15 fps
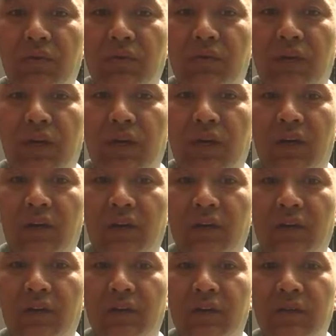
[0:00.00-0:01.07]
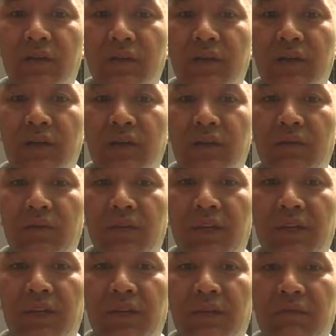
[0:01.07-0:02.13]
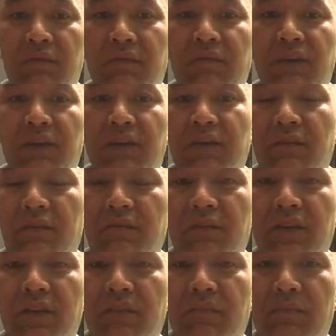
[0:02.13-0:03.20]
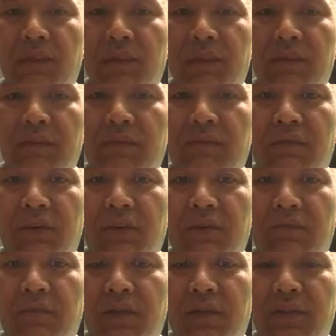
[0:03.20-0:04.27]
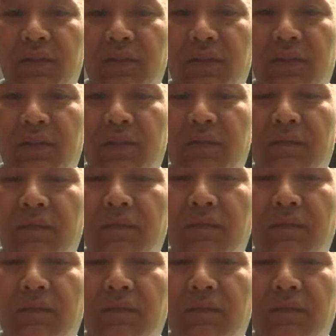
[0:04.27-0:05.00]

far, but you're gonna hit the fire pin in there.